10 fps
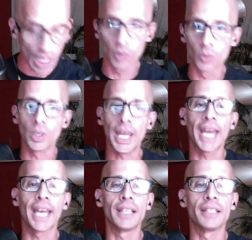Oh,
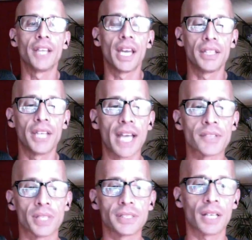hey, you guys
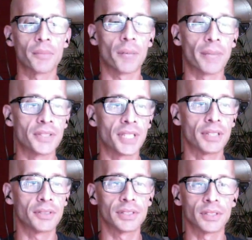want to talk about
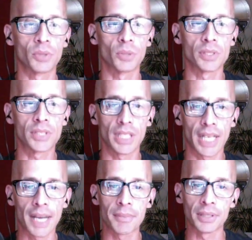Bancheros and the rumors that are
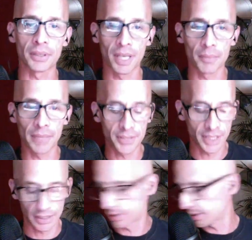happening around
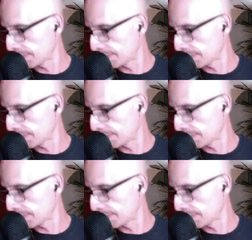Bancheros?